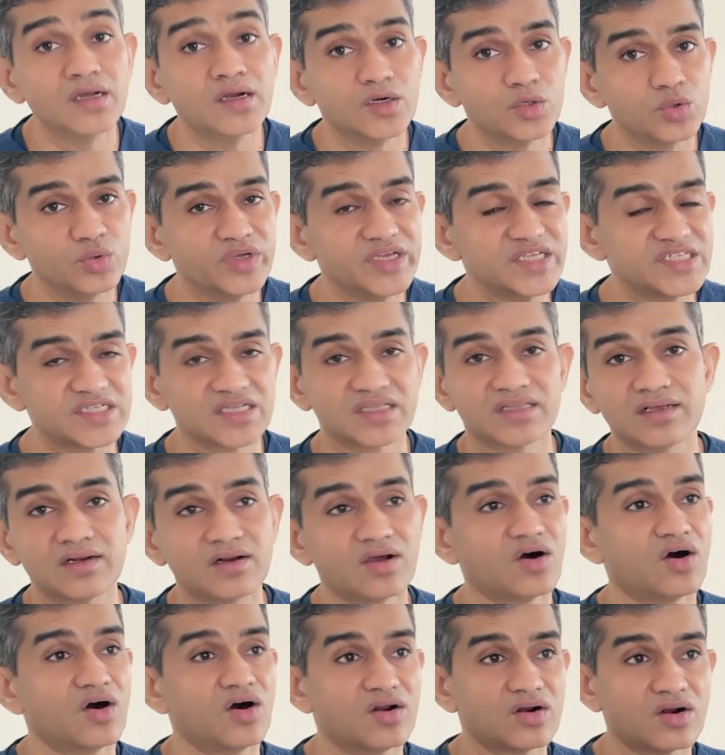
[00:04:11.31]
to each other
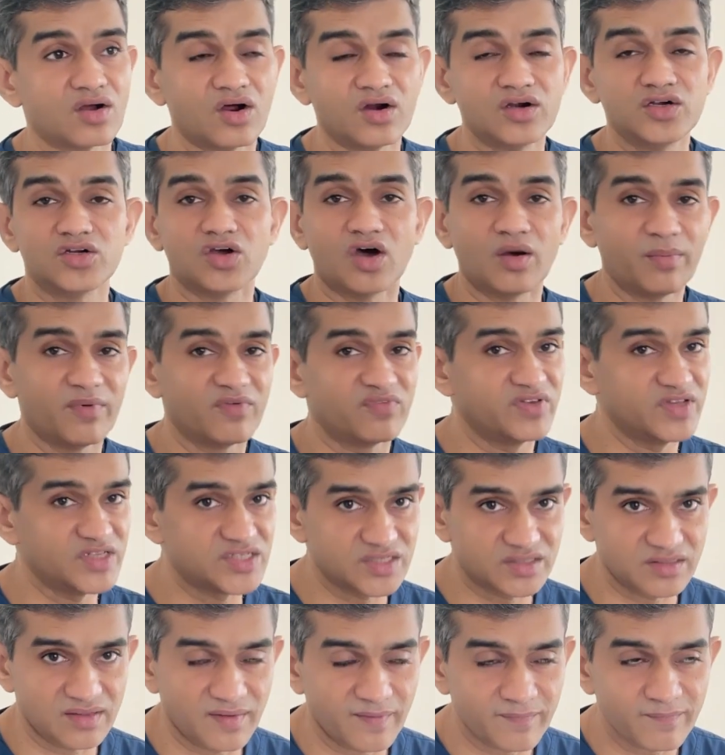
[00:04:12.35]
or on top of each
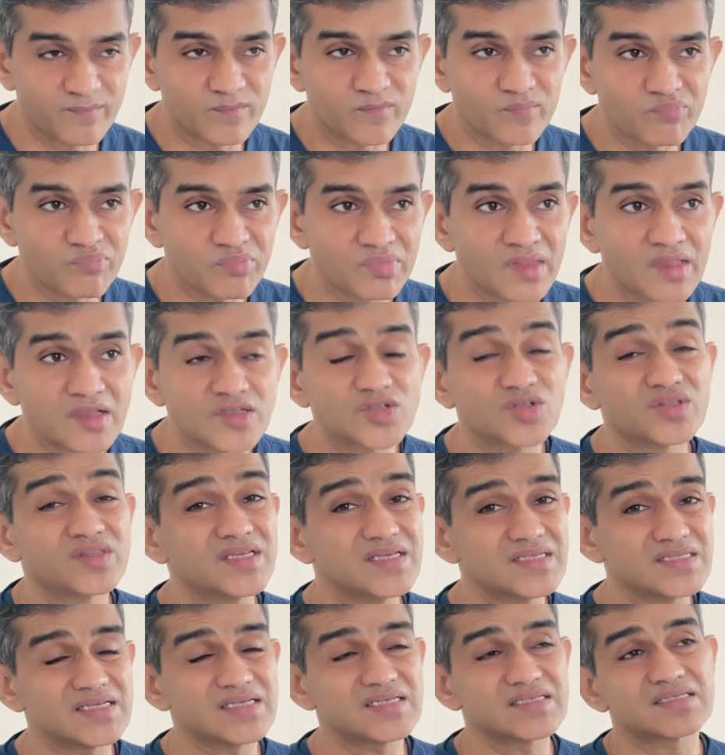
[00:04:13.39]
other. So
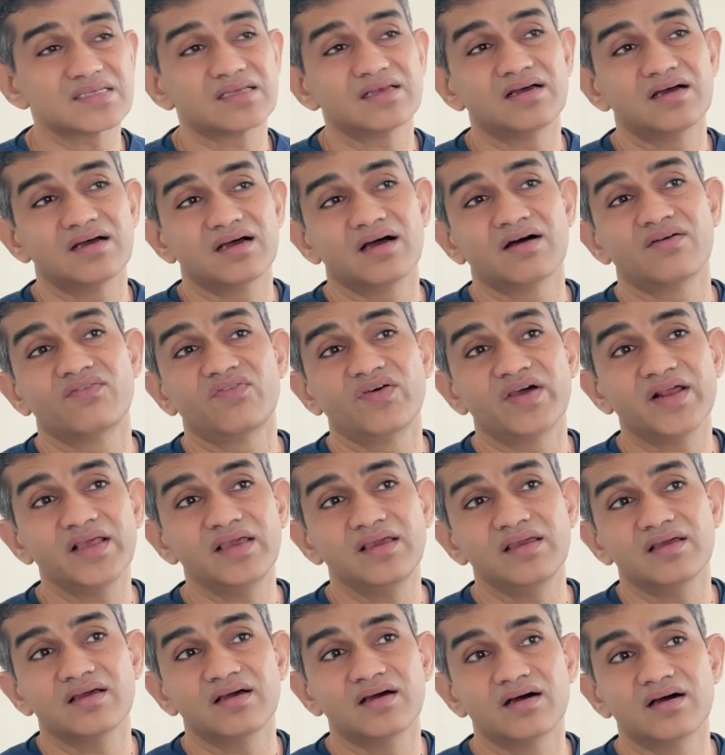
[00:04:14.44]
this is
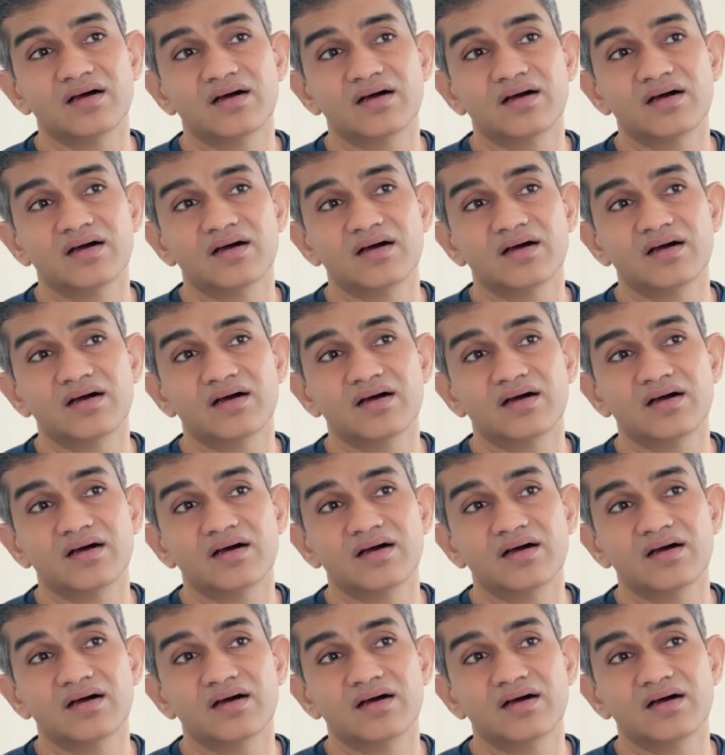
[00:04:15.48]
a